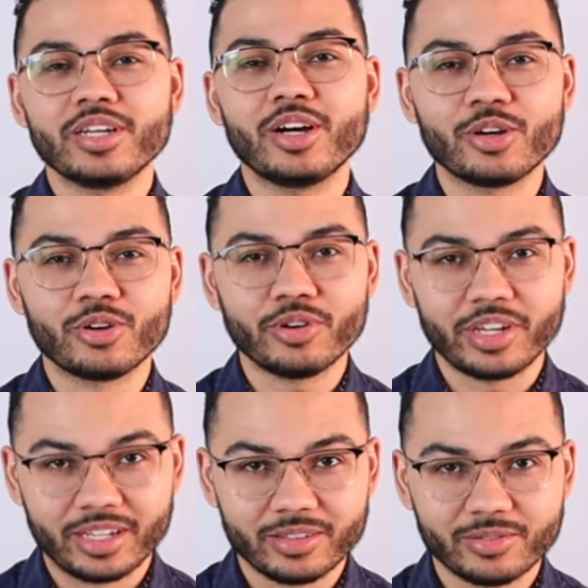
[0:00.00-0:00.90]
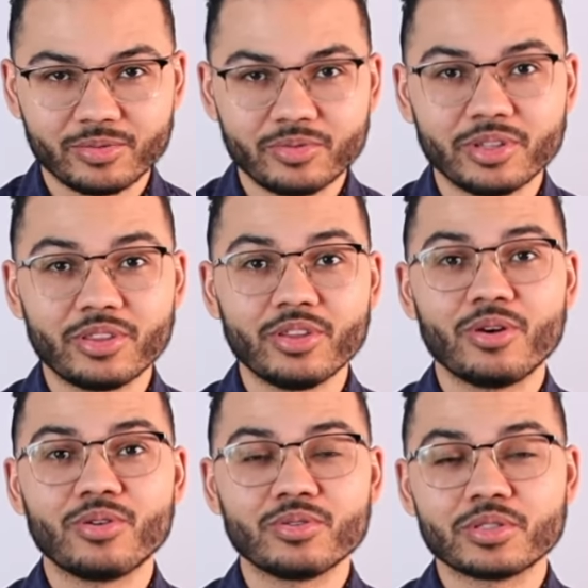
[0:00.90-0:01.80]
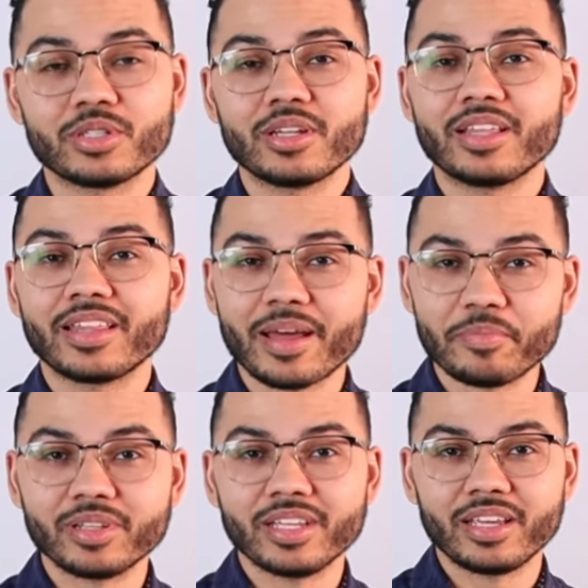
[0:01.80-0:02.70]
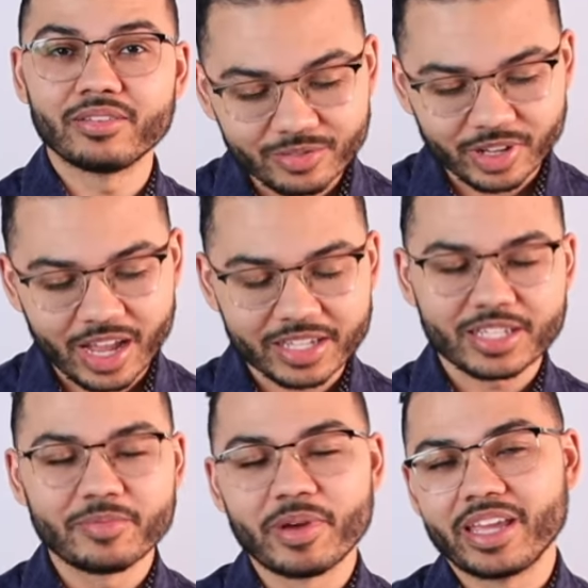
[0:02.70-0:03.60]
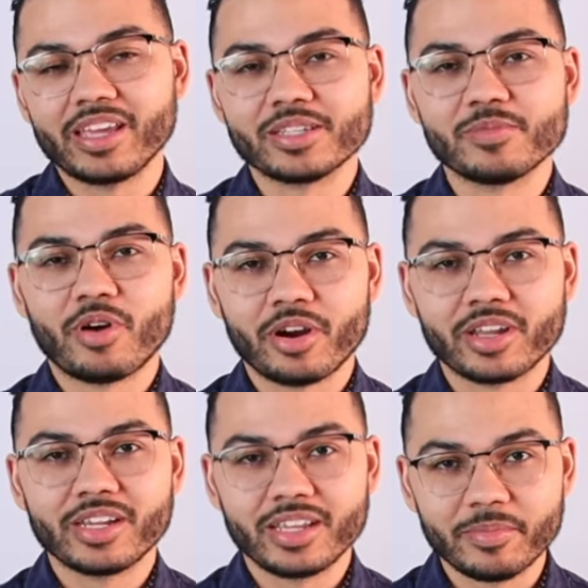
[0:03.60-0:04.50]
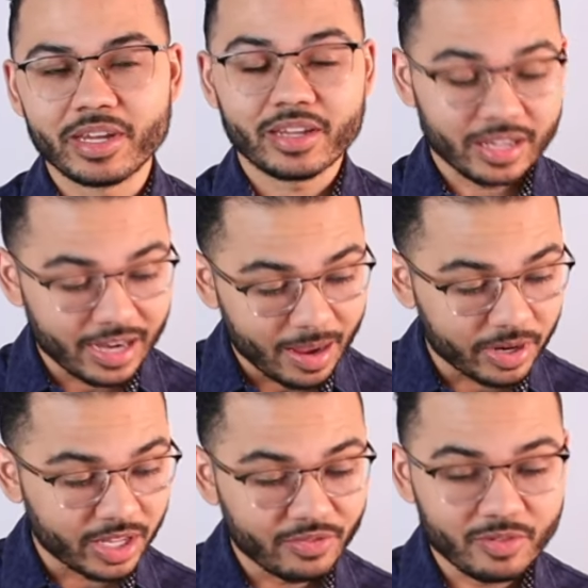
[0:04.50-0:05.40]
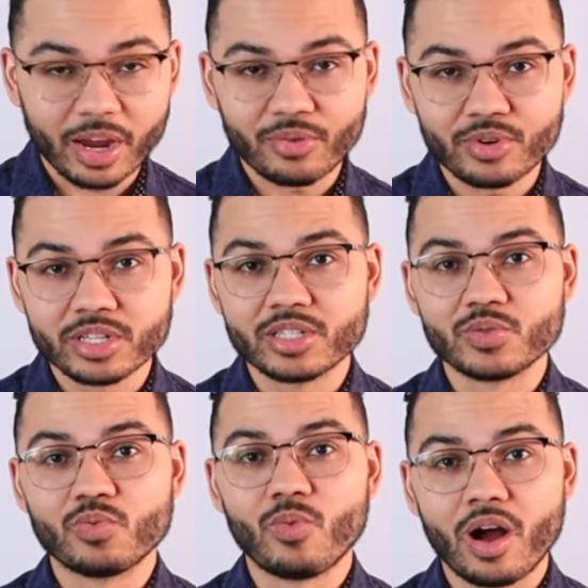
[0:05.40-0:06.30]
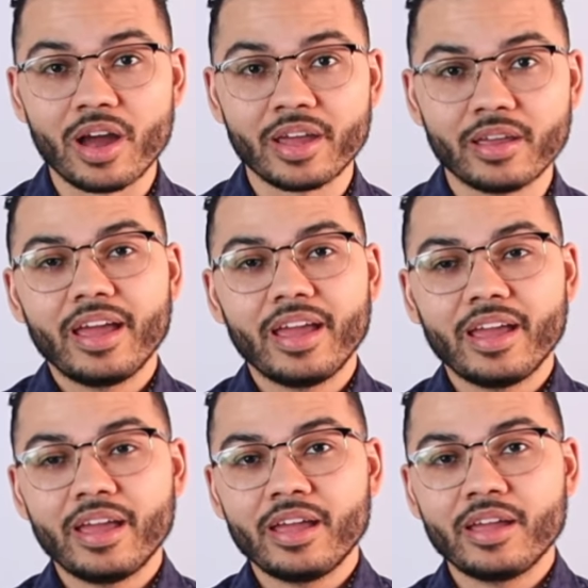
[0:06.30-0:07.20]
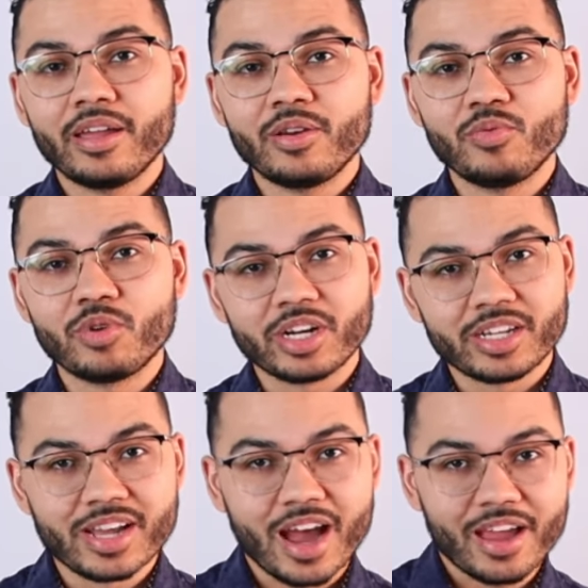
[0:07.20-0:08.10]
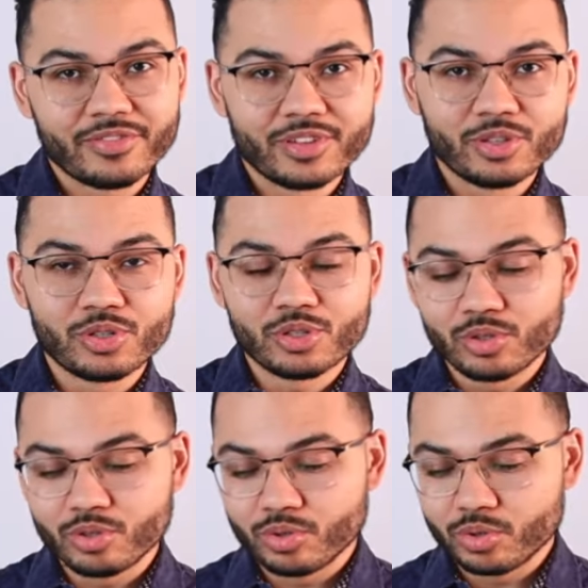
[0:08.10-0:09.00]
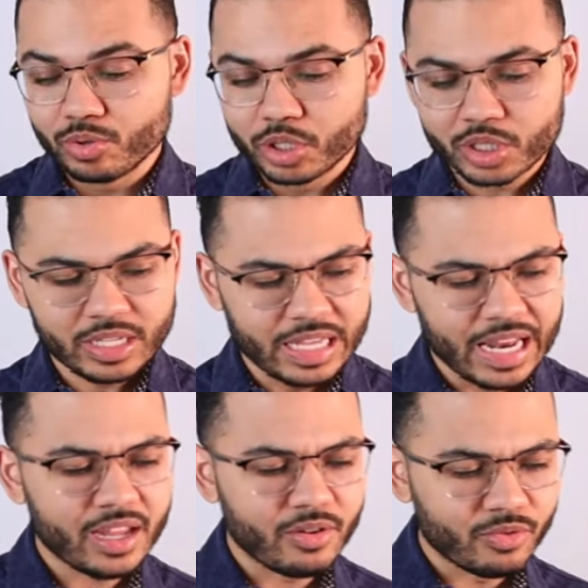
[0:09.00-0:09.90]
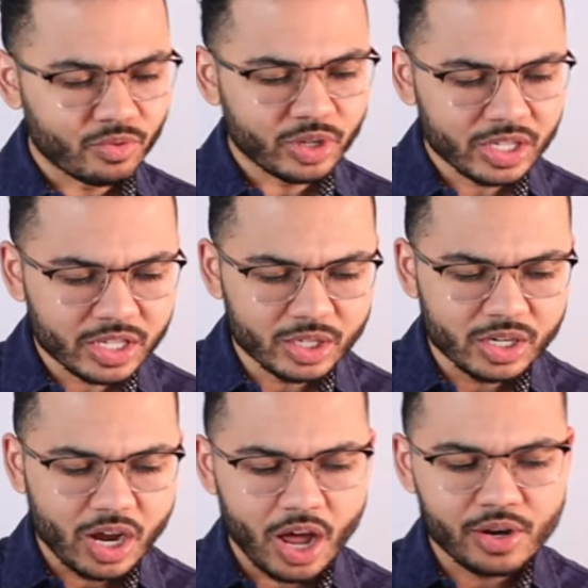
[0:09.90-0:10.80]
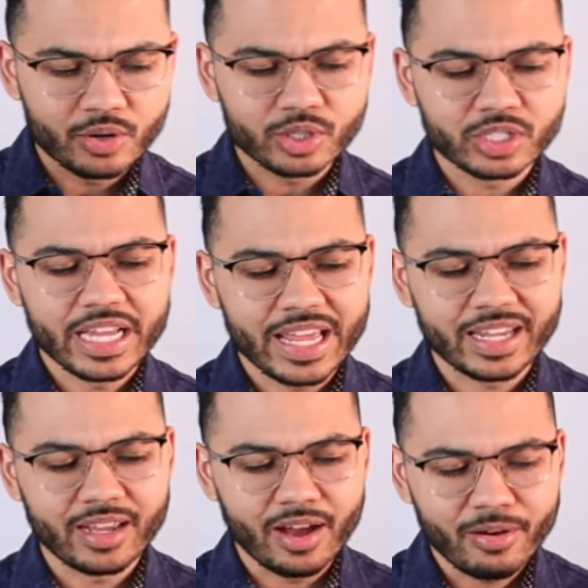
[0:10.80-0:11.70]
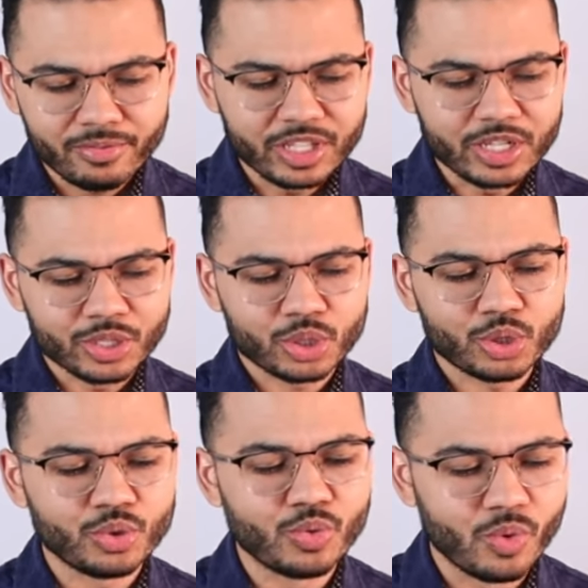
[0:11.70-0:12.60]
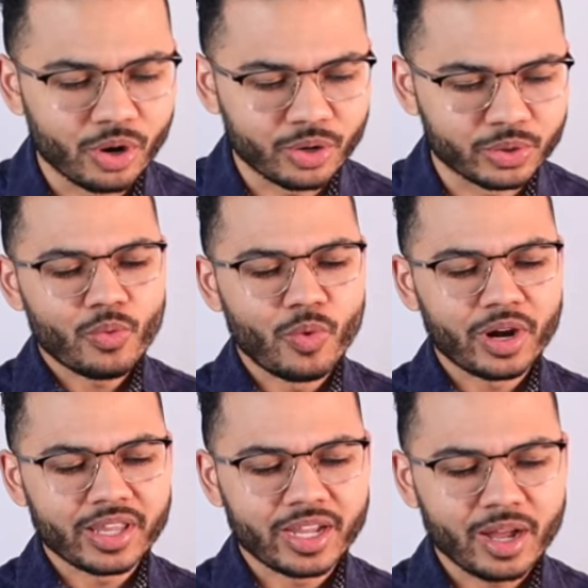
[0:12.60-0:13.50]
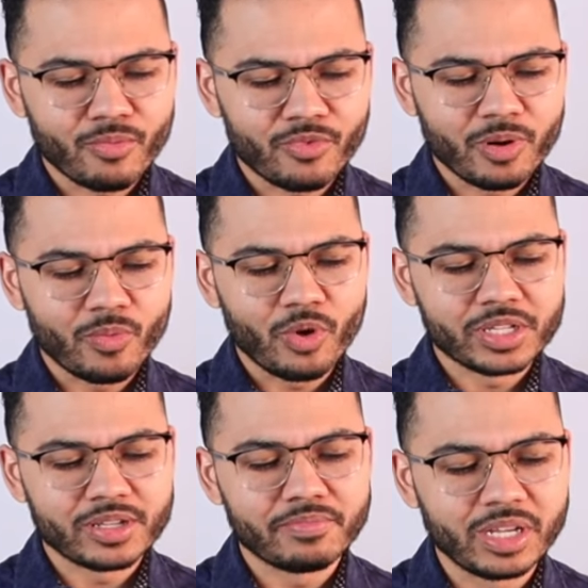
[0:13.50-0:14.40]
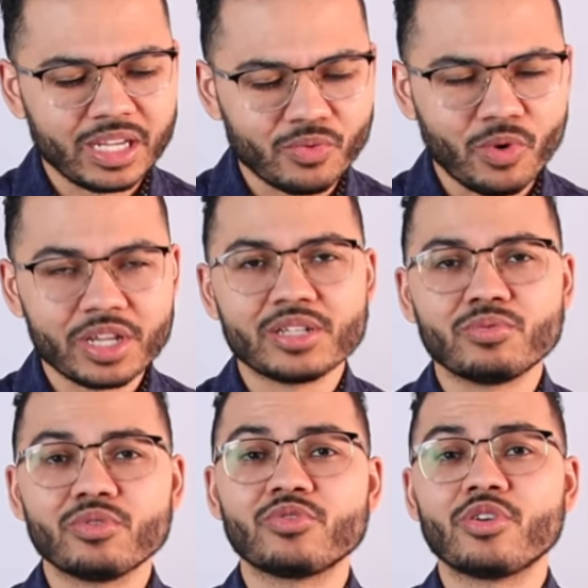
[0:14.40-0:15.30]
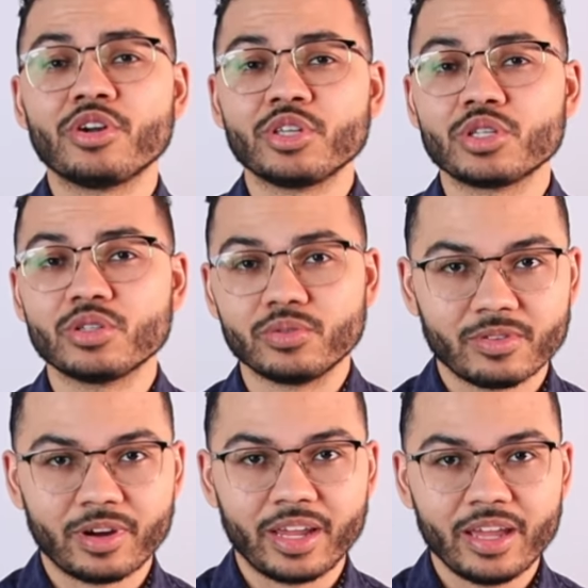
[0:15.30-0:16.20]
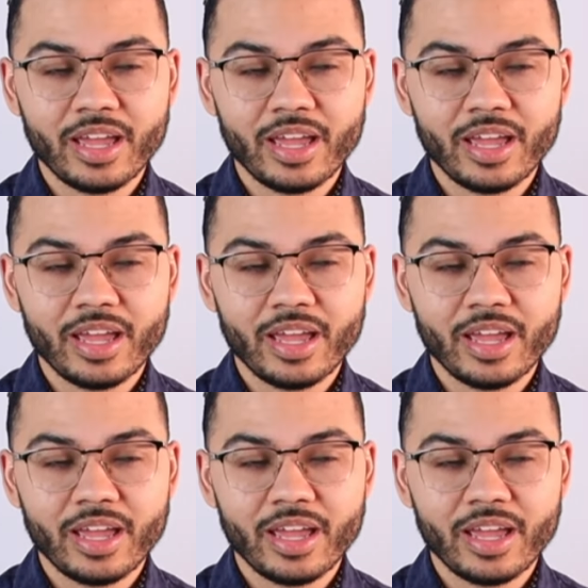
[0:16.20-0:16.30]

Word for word: agree with those that believe velocity banking is a marketing gimmick. Now I'm going to give you my reasons why, and we're going to dive into just getting a really good understanding of these two words. Where do they come from? What does it mean? What is it referring to? Right?